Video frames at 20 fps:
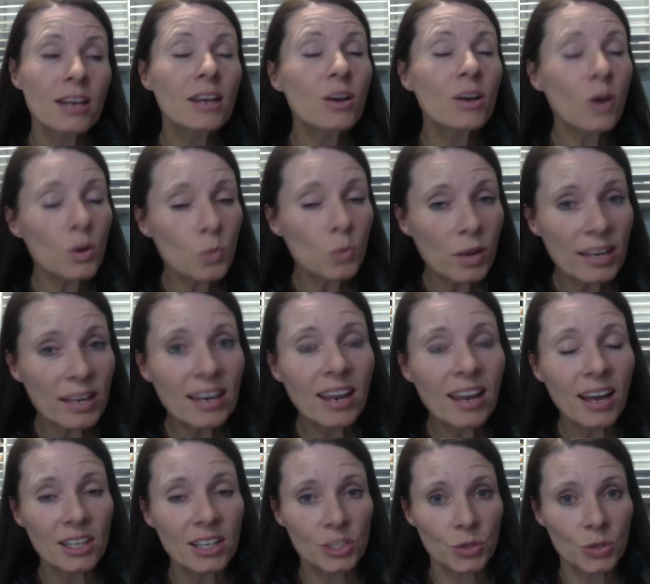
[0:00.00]
God will
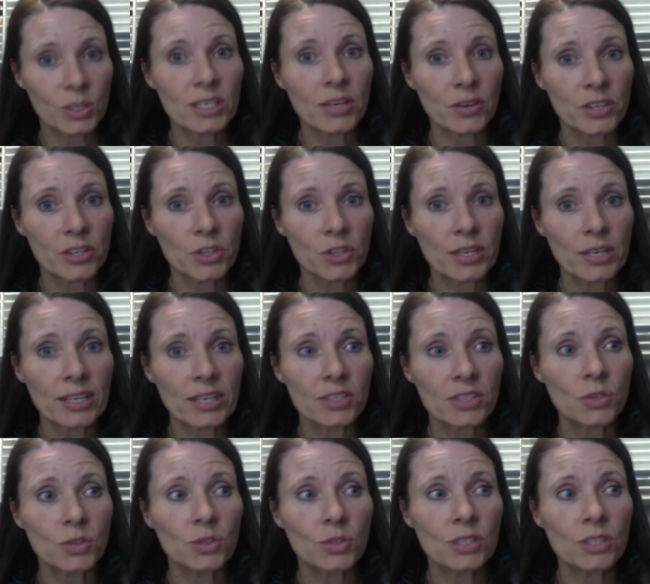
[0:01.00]
enlarge your territory as
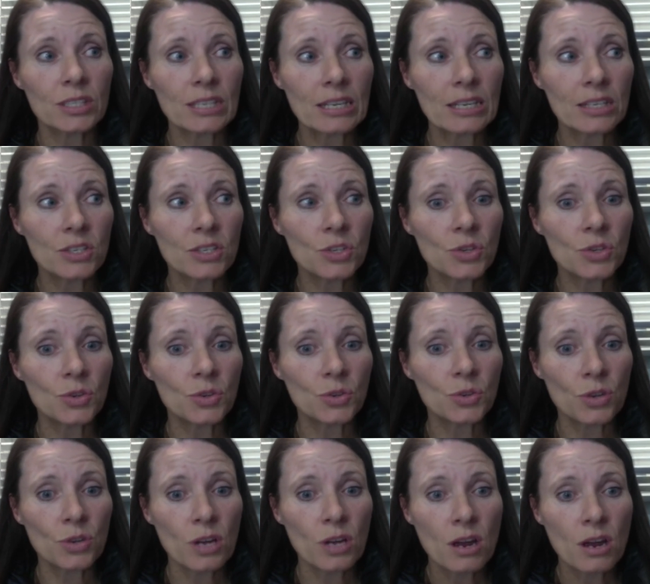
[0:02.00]
you seek to
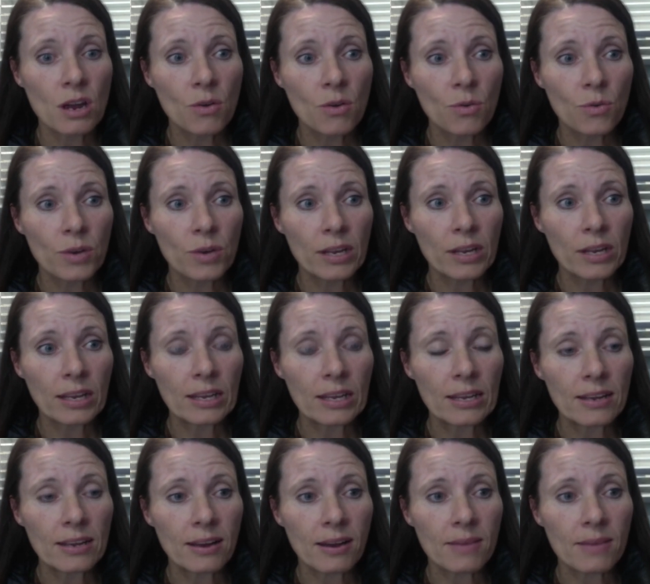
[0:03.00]
really,